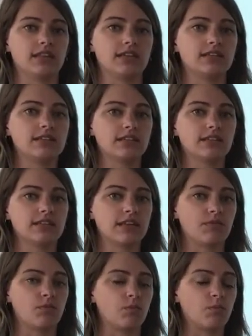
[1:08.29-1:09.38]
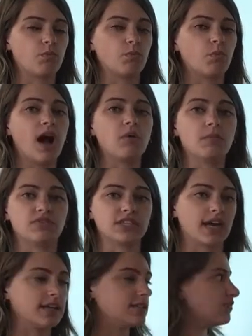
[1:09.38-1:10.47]
this realm of
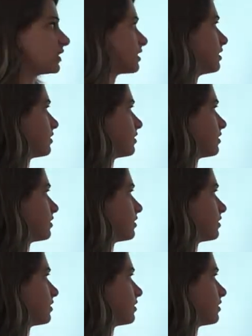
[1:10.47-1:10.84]
scientific